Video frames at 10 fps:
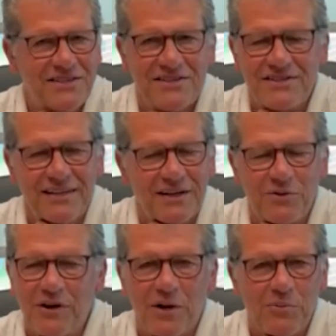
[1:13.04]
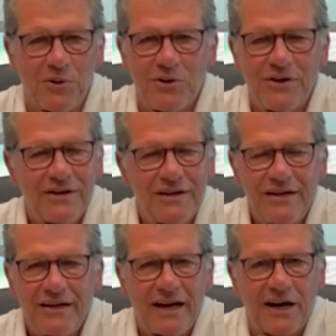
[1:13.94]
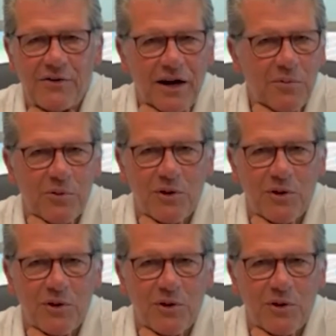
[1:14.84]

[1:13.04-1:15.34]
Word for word: just an incredible, incredible